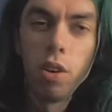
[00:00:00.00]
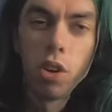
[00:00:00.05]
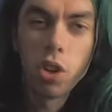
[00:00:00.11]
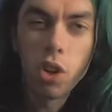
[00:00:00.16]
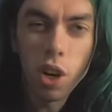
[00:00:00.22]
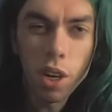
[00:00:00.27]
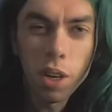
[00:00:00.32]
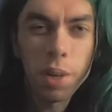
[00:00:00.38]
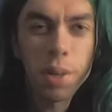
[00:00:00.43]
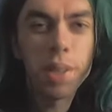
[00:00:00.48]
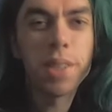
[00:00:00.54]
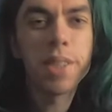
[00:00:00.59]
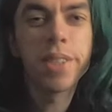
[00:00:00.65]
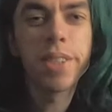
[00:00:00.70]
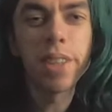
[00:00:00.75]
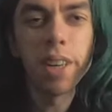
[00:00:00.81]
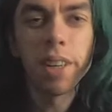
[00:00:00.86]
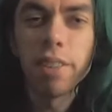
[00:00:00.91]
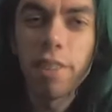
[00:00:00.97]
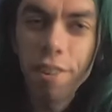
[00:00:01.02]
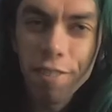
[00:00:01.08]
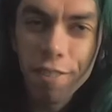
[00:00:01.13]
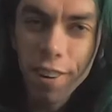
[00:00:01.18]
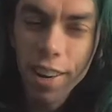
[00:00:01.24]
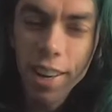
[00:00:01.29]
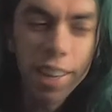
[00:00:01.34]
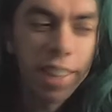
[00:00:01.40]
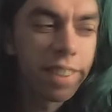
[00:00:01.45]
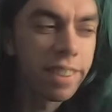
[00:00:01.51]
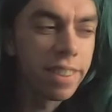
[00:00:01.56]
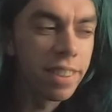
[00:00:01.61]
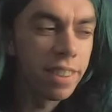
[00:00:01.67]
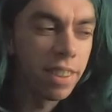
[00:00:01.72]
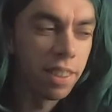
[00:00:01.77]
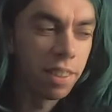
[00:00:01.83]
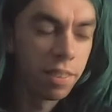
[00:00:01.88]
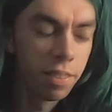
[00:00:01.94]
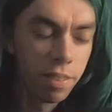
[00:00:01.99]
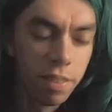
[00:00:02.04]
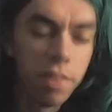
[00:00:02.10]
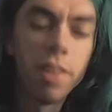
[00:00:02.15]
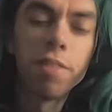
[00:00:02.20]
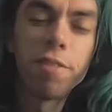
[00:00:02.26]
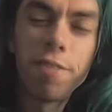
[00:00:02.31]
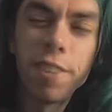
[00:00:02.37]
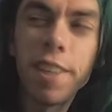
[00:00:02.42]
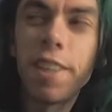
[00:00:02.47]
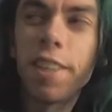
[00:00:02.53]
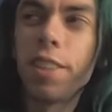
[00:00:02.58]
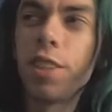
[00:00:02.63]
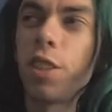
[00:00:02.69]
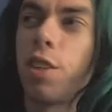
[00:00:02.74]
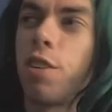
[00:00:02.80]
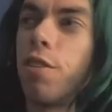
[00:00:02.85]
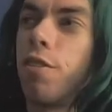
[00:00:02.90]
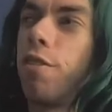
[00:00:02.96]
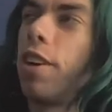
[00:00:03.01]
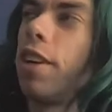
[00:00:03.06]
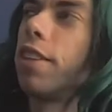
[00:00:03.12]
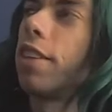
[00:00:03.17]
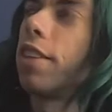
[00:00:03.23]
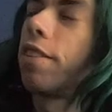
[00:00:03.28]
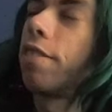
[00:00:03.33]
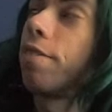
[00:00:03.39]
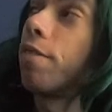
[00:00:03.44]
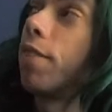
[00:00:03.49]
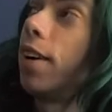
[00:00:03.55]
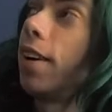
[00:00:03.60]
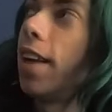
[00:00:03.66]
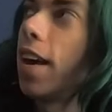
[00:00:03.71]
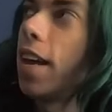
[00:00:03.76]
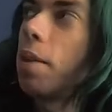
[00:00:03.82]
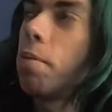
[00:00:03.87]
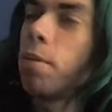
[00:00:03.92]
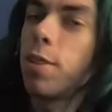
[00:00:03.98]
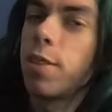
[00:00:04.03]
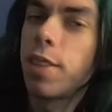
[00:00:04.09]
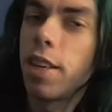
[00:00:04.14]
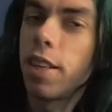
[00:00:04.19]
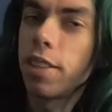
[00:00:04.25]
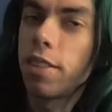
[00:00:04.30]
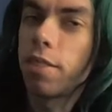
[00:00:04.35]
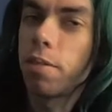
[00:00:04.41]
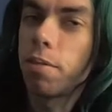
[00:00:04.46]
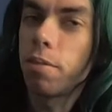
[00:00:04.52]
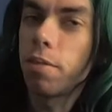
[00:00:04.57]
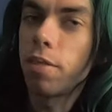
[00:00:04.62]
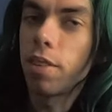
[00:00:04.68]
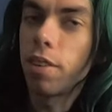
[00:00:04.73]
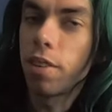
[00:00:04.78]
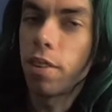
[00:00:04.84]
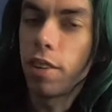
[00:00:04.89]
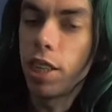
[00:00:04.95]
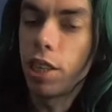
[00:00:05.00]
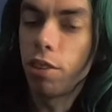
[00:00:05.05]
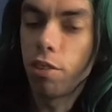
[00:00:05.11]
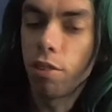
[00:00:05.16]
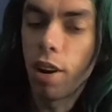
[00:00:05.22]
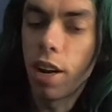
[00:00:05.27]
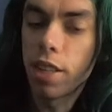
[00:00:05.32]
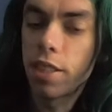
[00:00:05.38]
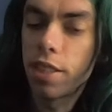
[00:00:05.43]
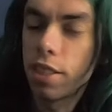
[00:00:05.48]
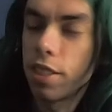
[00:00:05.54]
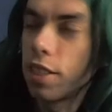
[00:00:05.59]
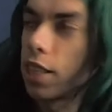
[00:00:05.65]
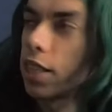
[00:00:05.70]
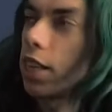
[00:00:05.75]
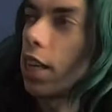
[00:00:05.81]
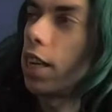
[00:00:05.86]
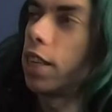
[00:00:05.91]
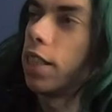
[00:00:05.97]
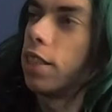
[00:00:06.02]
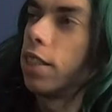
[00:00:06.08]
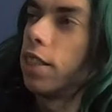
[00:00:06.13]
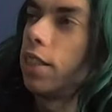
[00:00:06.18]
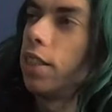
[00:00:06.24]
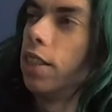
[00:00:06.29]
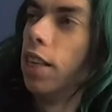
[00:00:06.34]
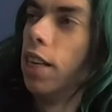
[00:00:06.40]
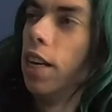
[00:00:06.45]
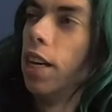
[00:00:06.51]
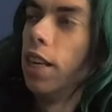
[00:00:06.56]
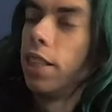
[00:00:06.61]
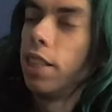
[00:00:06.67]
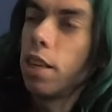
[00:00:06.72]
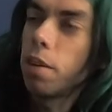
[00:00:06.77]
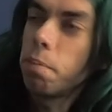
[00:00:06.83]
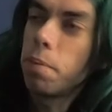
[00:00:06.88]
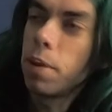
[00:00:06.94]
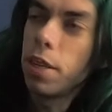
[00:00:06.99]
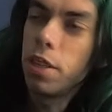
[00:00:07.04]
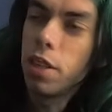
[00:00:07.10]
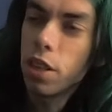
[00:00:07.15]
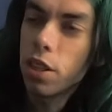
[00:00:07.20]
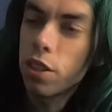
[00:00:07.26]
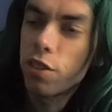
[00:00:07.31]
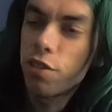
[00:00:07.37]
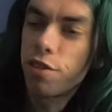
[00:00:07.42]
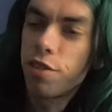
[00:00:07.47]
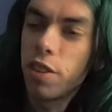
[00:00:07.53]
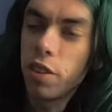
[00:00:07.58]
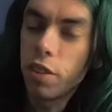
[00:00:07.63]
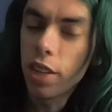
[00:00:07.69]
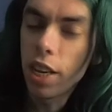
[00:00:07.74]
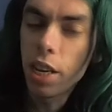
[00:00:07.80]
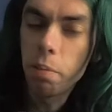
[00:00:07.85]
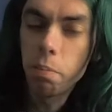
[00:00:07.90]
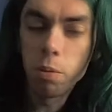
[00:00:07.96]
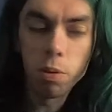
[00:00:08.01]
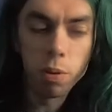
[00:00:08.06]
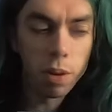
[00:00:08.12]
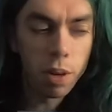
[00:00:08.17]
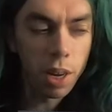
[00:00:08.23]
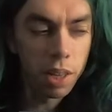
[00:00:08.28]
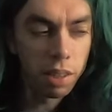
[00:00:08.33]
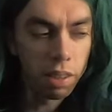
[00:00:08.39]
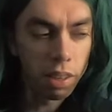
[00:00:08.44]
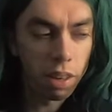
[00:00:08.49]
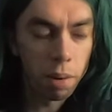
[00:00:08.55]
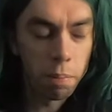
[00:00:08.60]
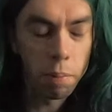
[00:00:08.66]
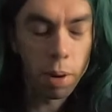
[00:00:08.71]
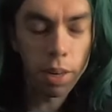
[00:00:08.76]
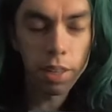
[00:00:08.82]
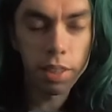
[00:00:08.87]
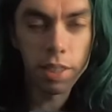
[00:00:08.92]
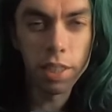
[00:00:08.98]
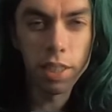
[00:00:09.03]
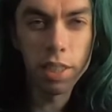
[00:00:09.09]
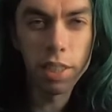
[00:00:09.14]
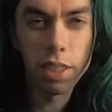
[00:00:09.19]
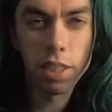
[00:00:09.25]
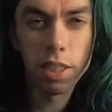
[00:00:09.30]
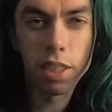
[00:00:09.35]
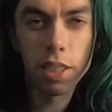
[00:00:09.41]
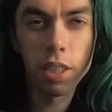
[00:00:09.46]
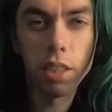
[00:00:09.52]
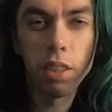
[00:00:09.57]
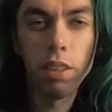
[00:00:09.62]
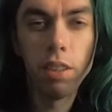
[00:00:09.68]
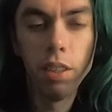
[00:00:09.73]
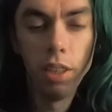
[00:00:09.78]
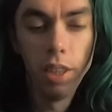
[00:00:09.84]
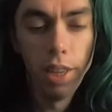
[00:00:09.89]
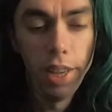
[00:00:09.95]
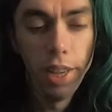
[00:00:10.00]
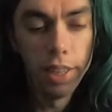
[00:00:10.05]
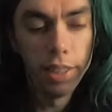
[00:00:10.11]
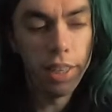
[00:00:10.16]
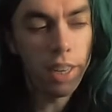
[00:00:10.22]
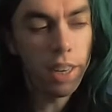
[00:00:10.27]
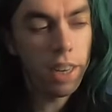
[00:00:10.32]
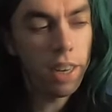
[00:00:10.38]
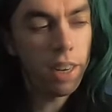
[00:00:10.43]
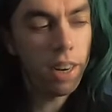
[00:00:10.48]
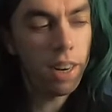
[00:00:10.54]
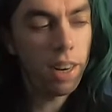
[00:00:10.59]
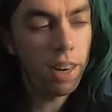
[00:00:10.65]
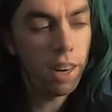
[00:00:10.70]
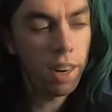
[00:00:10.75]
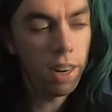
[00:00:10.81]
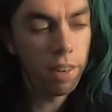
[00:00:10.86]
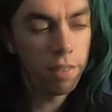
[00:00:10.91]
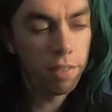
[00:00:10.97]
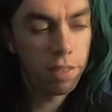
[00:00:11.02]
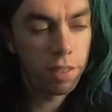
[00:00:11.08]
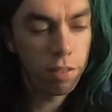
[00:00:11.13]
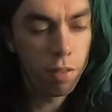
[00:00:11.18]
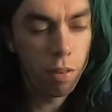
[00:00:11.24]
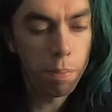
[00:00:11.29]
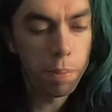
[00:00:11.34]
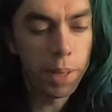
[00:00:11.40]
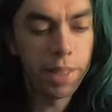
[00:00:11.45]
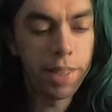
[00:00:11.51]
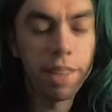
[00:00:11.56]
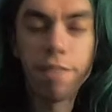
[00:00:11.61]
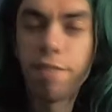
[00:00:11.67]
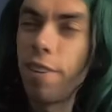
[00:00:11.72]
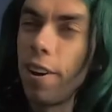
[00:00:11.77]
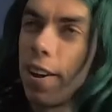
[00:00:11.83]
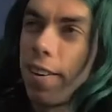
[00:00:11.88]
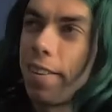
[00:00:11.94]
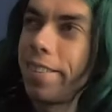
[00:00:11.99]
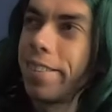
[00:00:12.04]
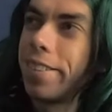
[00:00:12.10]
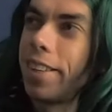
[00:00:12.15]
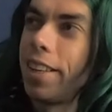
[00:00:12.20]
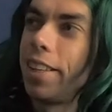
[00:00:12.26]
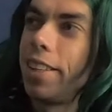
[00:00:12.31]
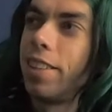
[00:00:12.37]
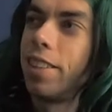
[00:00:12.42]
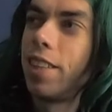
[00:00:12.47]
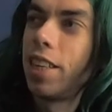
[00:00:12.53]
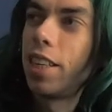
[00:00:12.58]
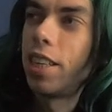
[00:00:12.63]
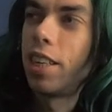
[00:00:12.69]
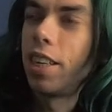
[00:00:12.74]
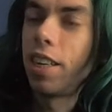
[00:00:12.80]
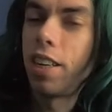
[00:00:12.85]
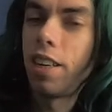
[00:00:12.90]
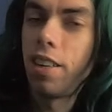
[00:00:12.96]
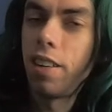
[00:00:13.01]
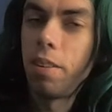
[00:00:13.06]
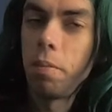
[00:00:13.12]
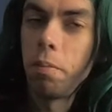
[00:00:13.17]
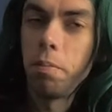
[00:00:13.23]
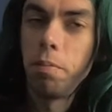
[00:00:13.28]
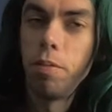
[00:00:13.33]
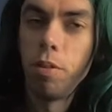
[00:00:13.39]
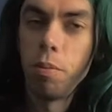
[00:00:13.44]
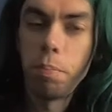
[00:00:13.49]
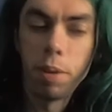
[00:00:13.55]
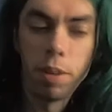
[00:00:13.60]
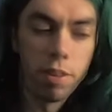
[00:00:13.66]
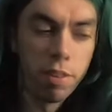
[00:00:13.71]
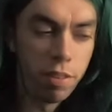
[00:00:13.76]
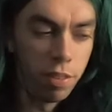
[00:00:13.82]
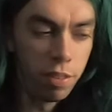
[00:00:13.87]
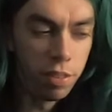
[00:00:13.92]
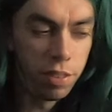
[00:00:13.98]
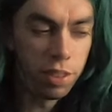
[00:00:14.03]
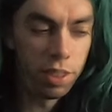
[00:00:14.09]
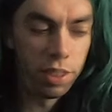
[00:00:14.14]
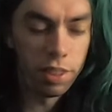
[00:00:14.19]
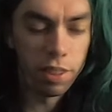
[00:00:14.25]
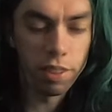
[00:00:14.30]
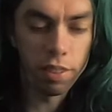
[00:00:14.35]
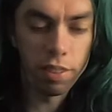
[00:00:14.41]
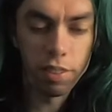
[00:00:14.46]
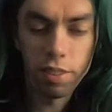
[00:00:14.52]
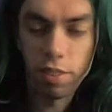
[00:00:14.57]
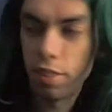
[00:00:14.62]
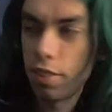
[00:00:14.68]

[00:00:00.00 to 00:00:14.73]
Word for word: Carnists are afraid, non-vegans are afraid that when animals get their equal rights in society, they'll be not viewed anymore like commodities. Their lives will be devalued and there will be considered